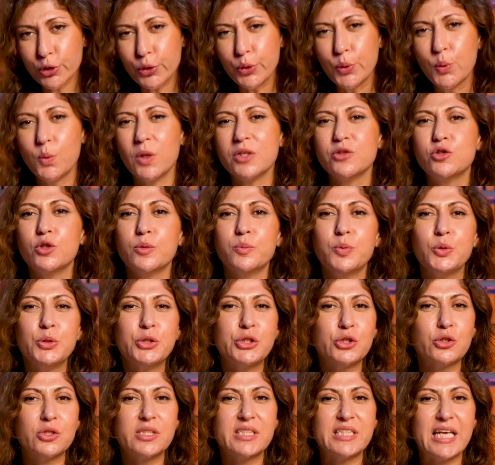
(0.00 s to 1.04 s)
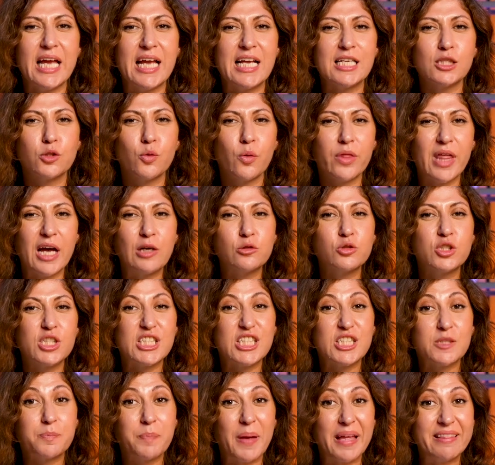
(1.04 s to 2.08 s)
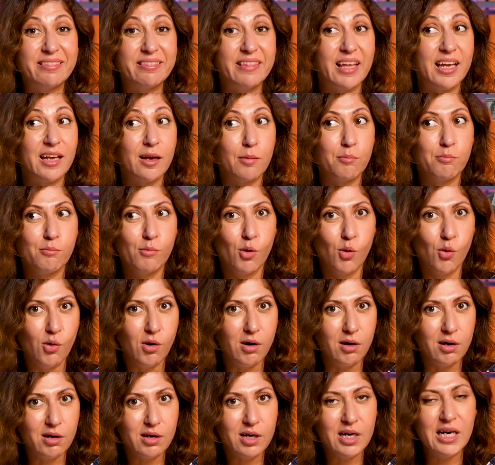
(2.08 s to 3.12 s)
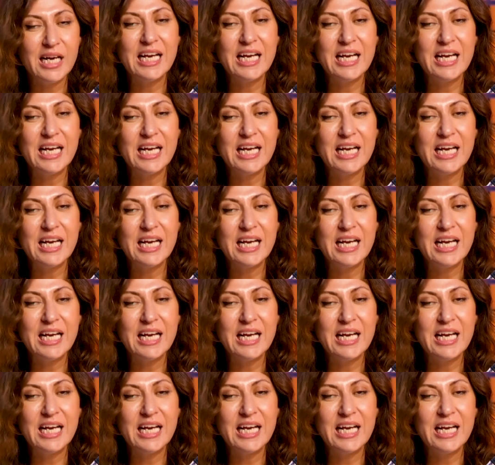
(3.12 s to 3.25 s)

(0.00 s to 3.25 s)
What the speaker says: want to boost your sales without spending more?